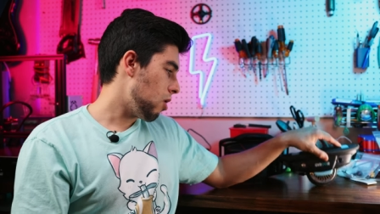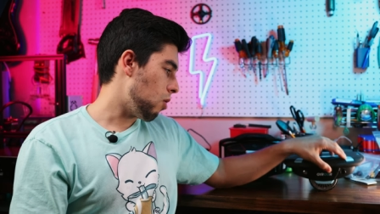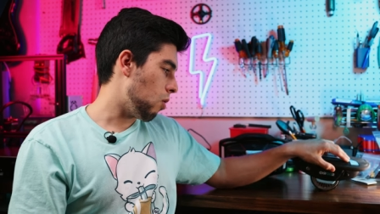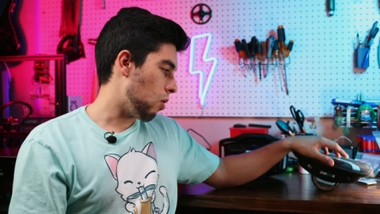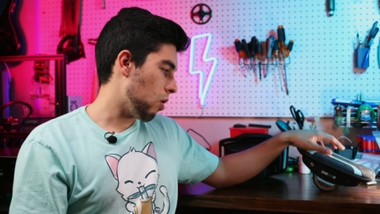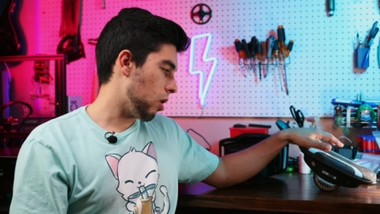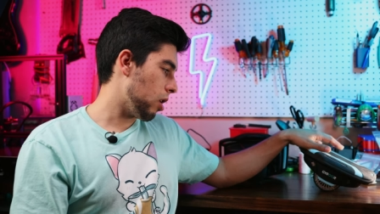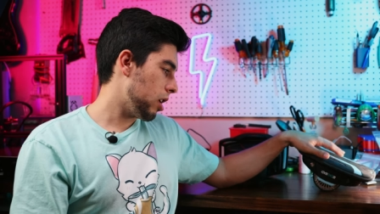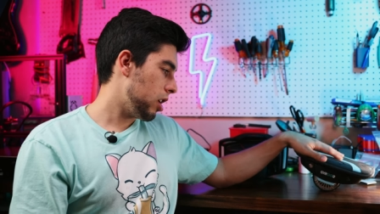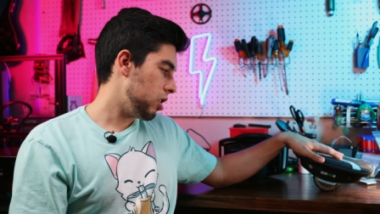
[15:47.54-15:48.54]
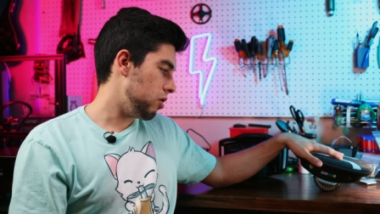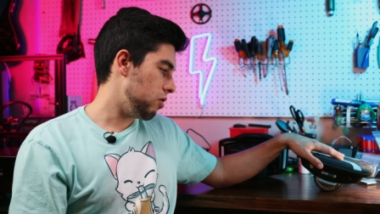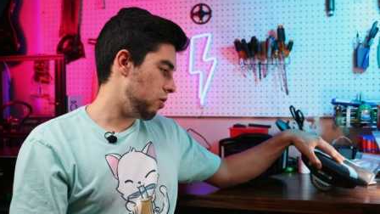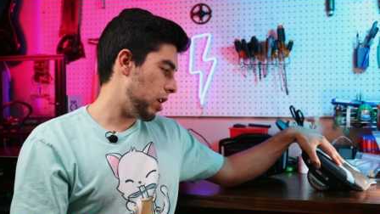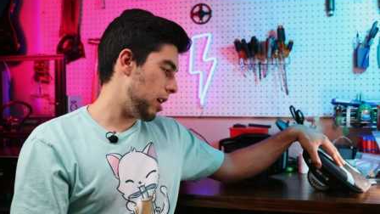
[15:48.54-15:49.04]
or
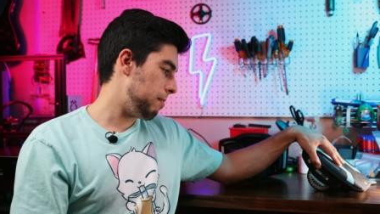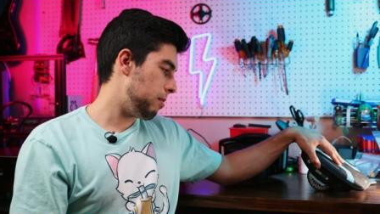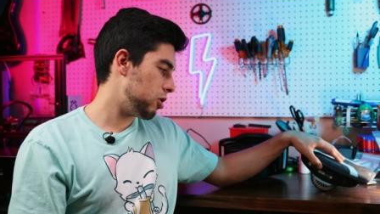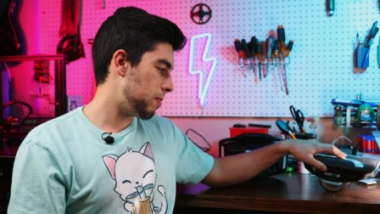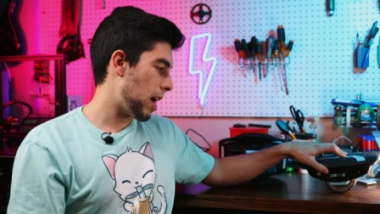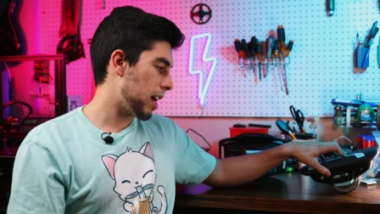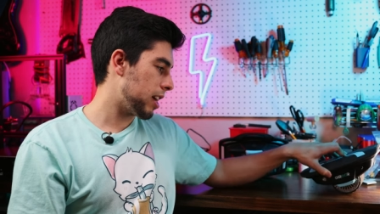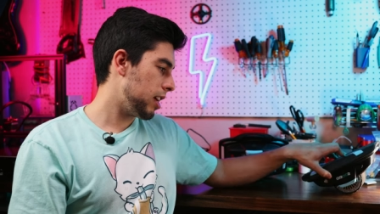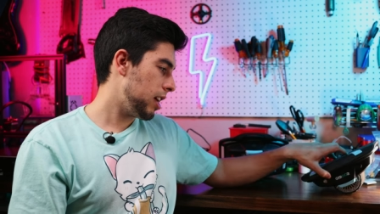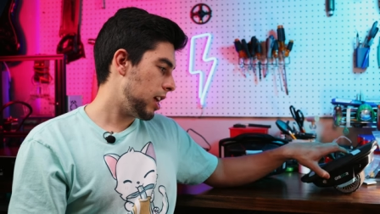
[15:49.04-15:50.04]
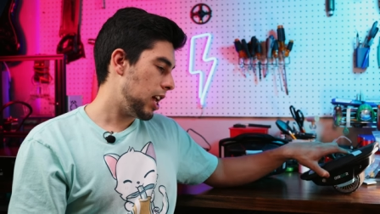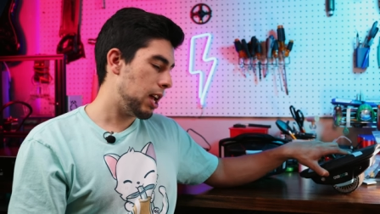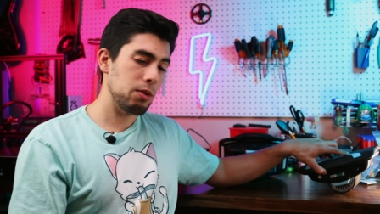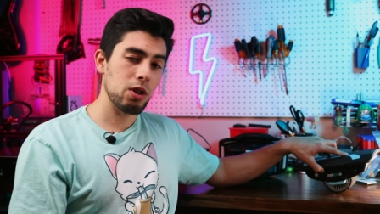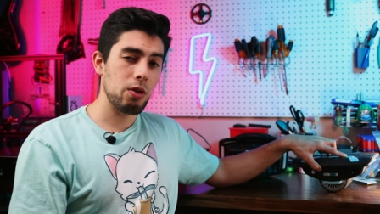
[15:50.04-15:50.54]
you hit pushback,
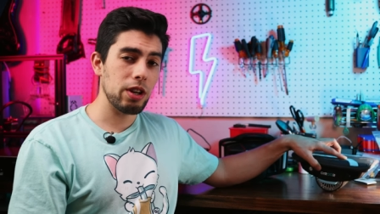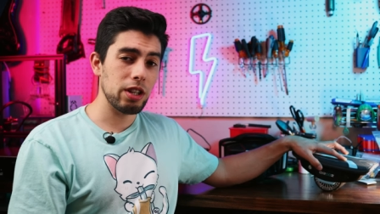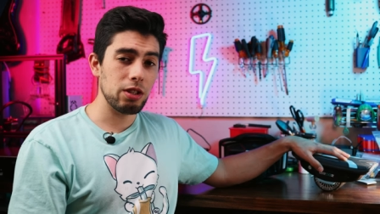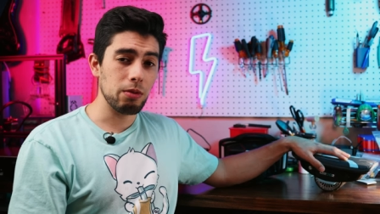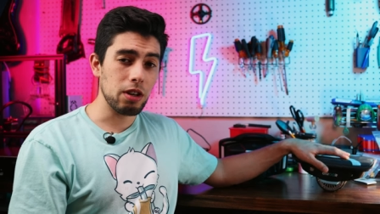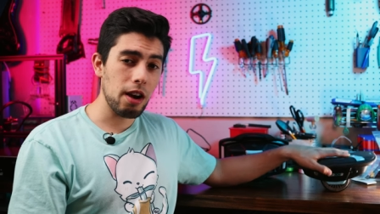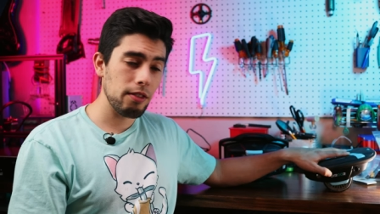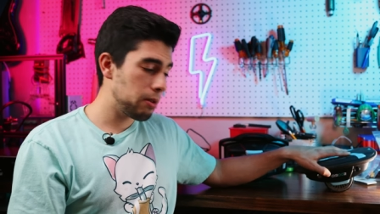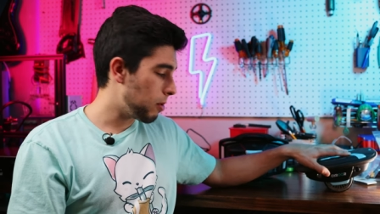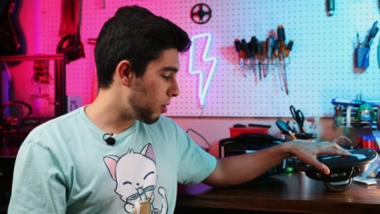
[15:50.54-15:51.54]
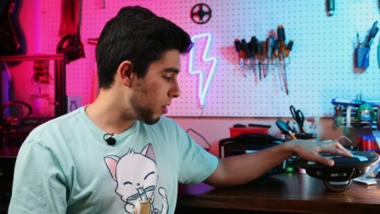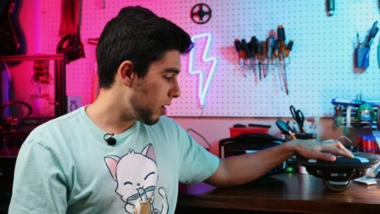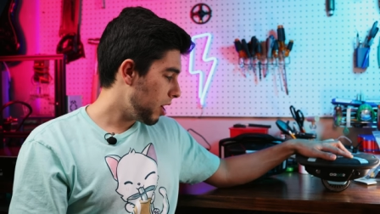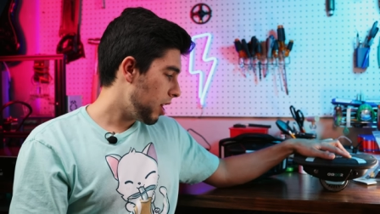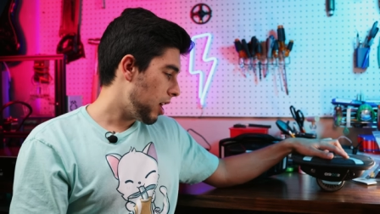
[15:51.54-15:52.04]
it will go into recovery mode
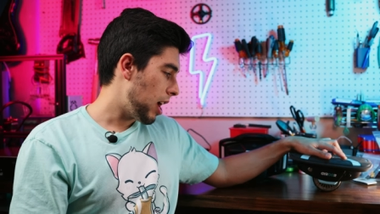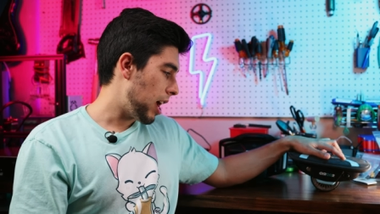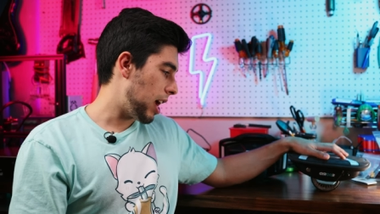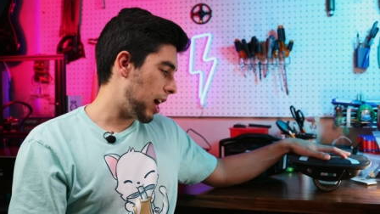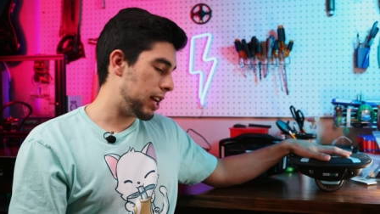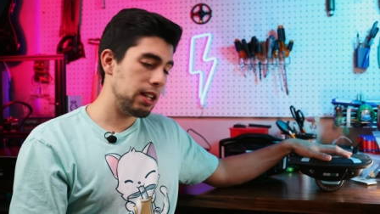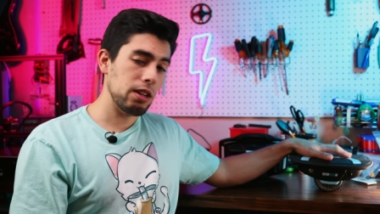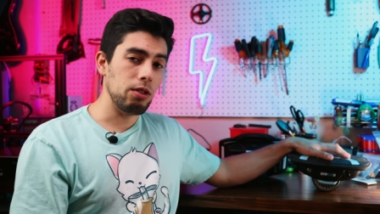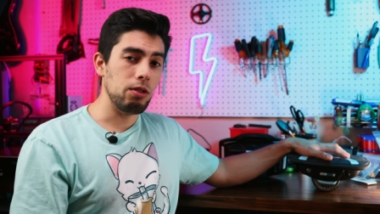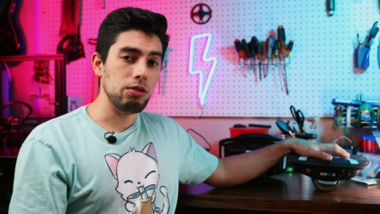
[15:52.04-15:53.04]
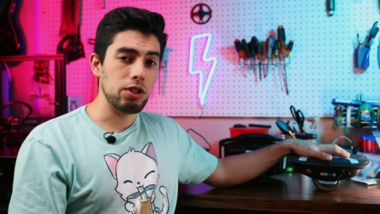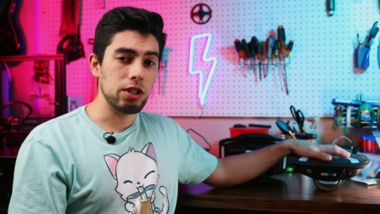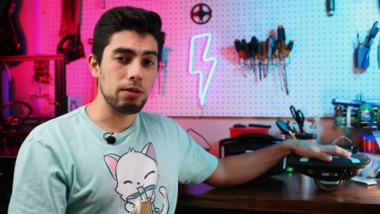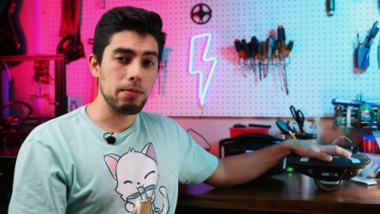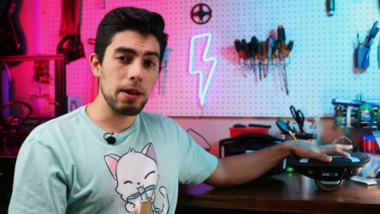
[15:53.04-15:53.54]
and it'll
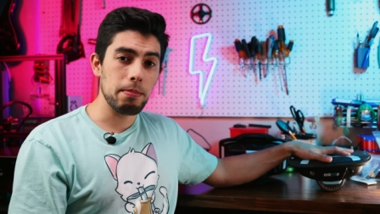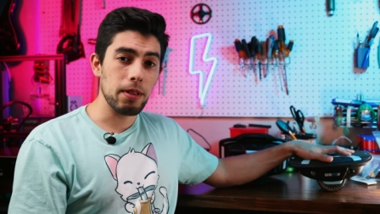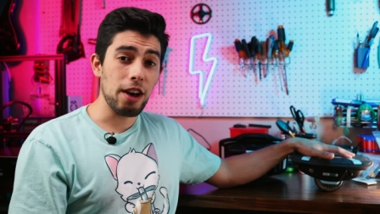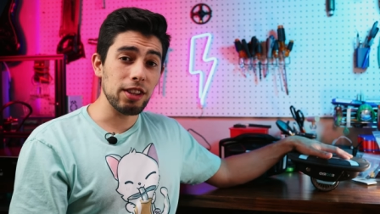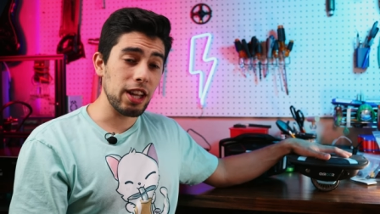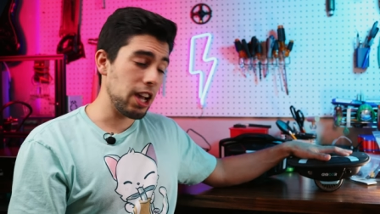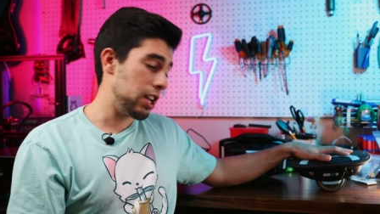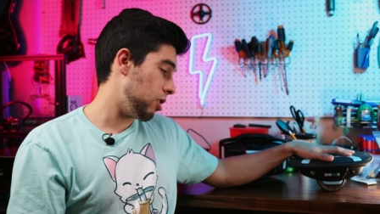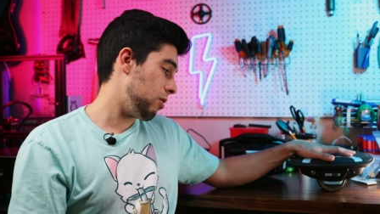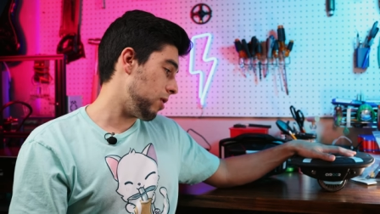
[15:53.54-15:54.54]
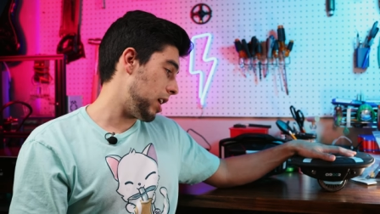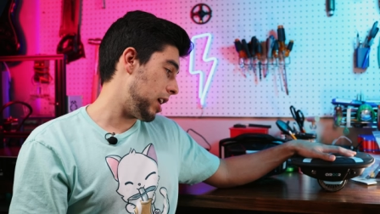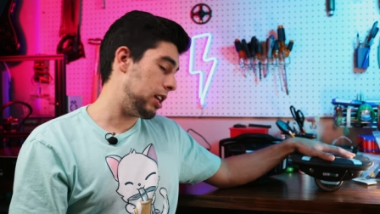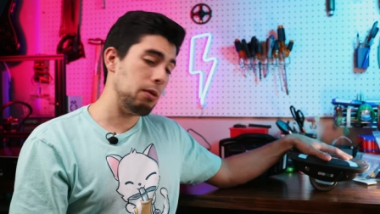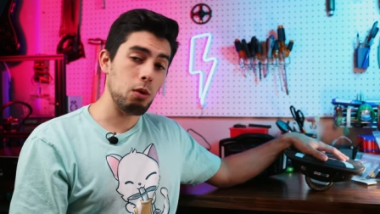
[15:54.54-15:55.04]
just beep loudly at you
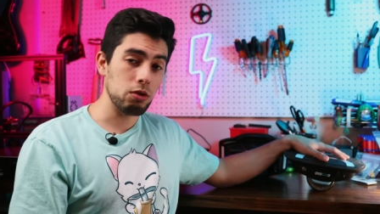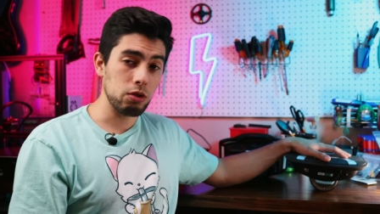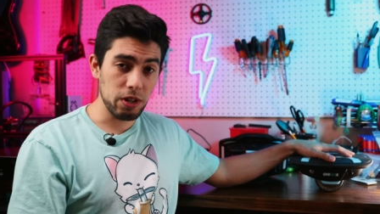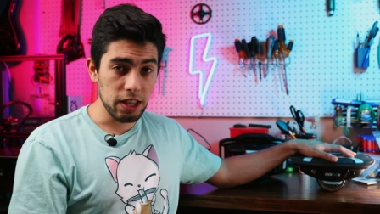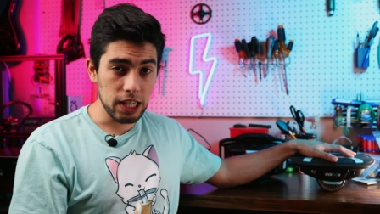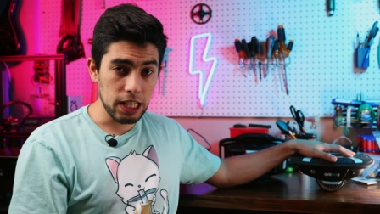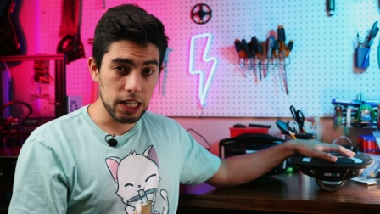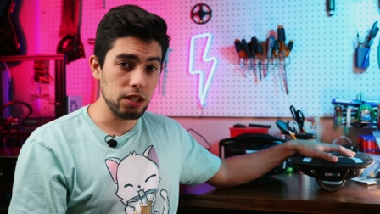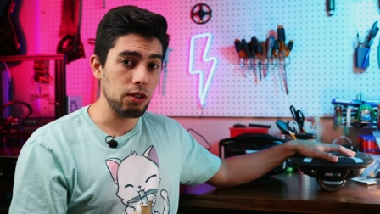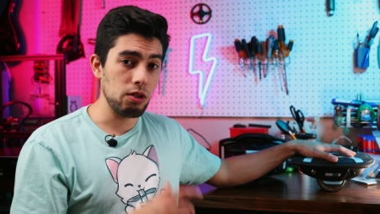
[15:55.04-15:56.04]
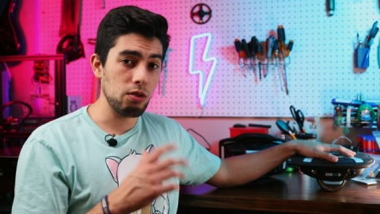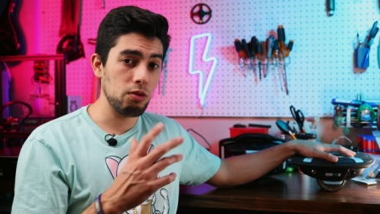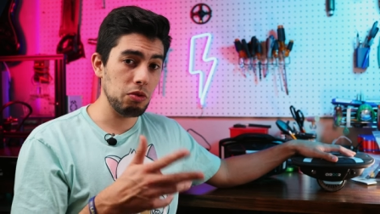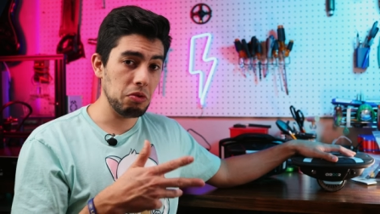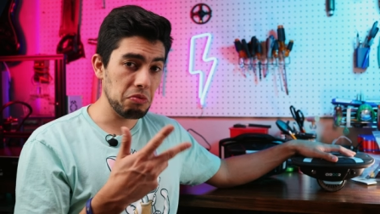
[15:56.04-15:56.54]
and it won't do anything until
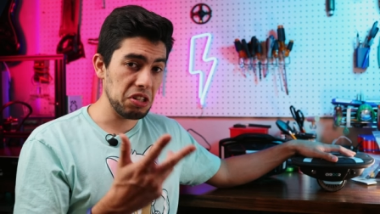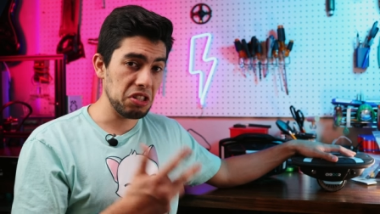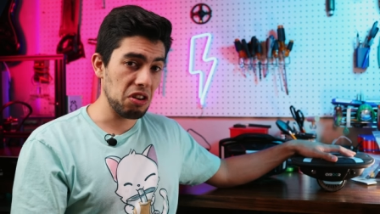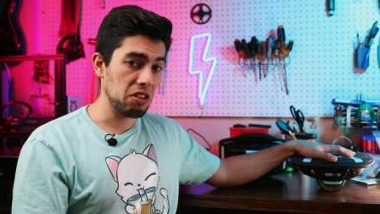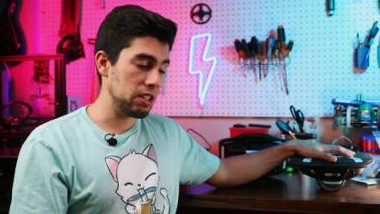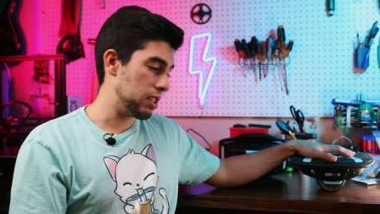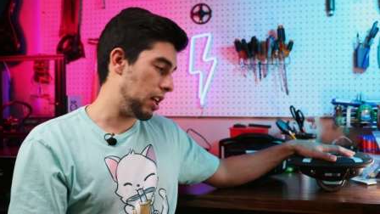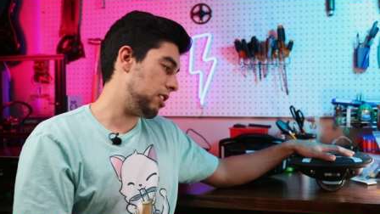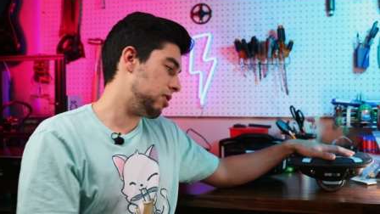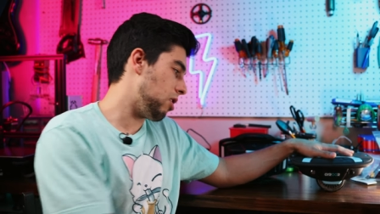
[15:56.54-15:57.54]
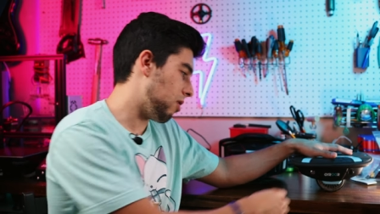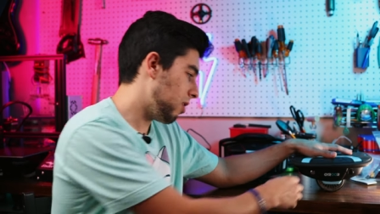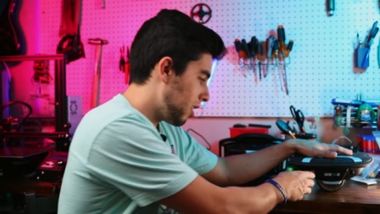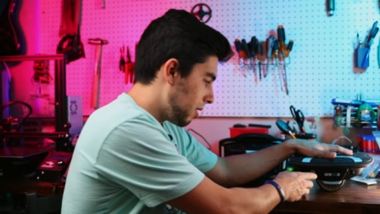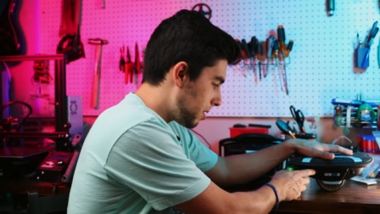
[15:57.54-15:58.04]
you restart the skate. So
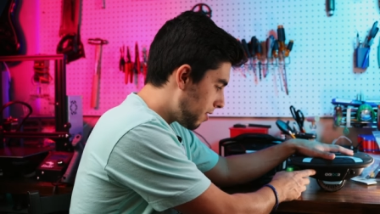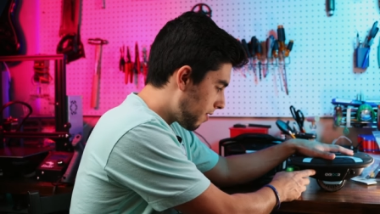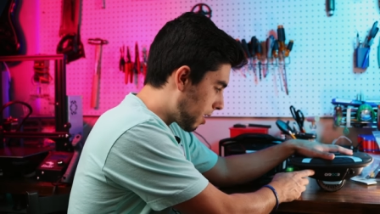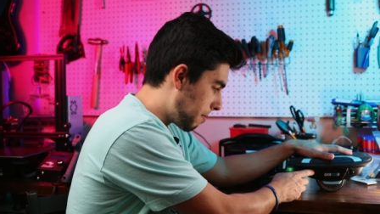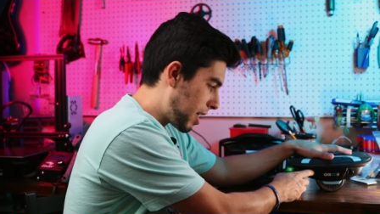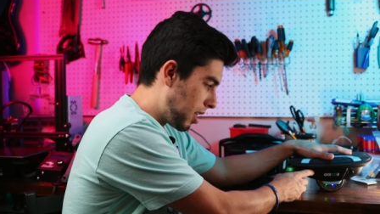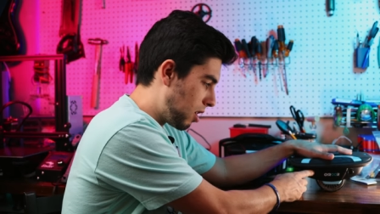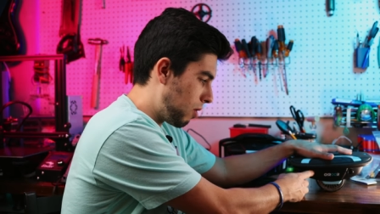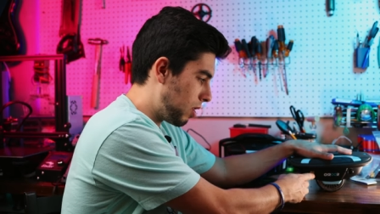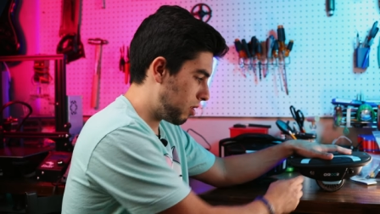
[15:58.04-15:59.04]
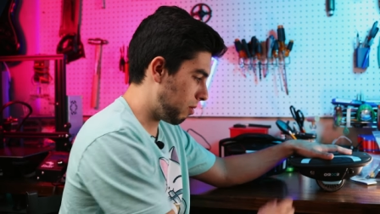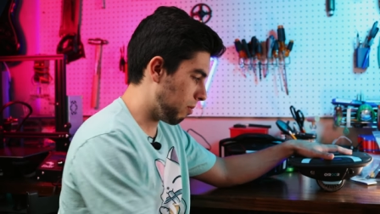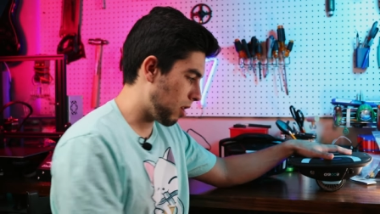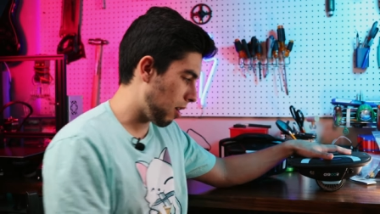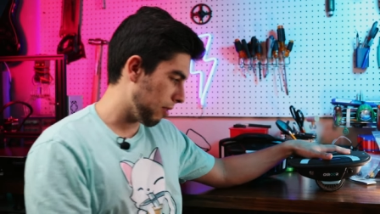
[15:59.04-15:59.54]
let me see if I can make it go into
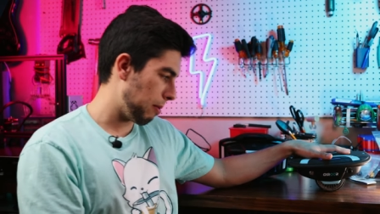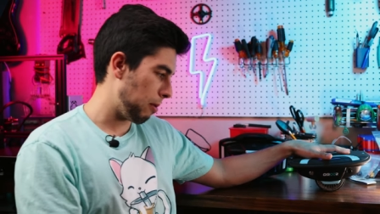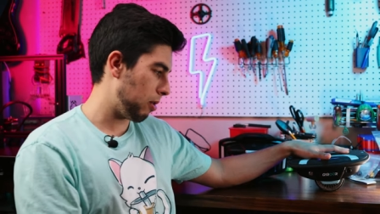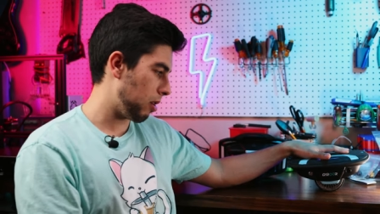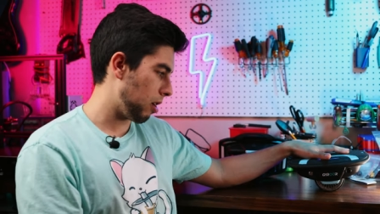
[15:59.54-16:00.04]
recovery mode